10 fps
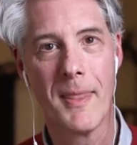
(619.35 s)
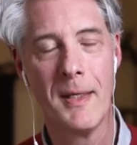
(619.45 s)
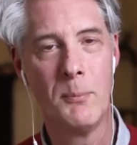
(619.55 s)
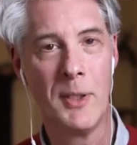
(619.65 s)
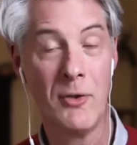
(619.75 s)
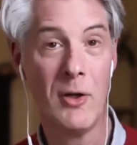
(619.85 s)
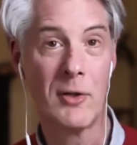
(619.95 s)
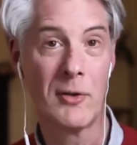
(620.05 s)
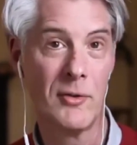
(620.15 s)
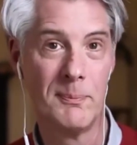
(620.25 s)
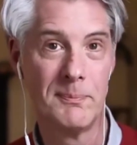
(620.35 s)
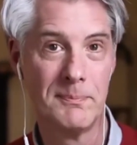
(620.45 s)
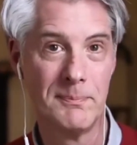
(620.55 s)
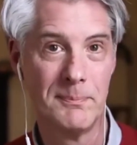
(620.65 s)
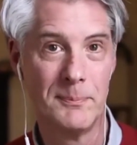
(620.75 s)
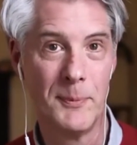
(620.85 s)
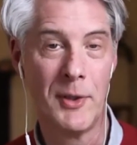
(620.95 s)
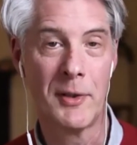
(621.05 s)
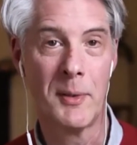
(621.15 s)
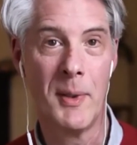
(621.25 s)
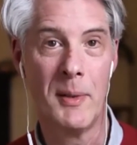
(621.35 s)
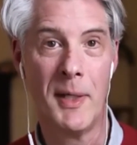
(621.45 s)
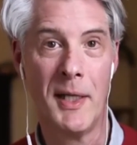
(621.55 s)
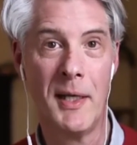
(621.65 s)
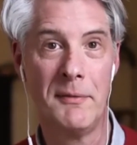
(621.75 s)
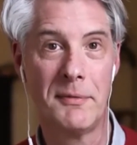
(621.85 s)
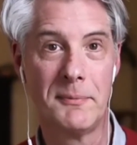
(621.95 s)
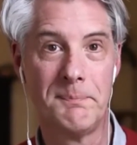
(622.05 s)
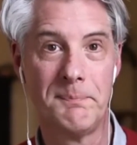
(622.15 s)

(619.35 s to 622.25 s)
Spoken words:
And we talked. We talked about my life.